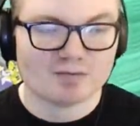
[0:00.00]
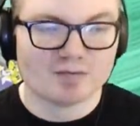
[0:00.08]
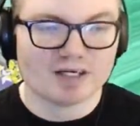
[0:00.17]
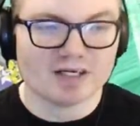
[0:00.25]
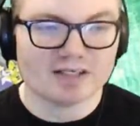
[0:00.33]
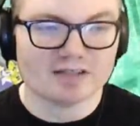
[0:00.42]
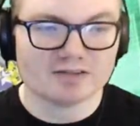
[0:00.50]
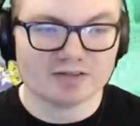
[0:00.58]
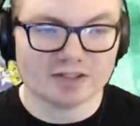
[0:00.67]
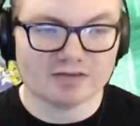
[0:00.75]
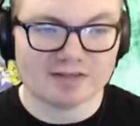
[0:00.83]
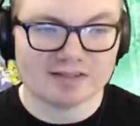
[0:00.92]
But you'll
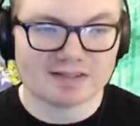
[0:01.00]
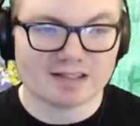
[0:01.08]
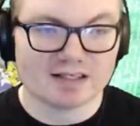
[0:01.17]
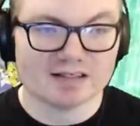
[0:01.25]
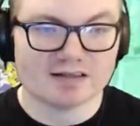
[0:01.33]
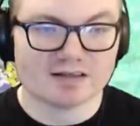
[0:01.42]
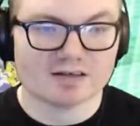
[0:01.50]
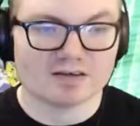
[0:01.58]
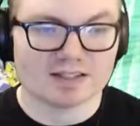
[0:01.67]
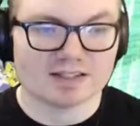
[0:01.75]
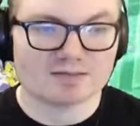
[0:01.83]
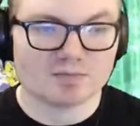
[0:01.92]
notice that there are
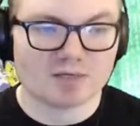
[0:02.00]
these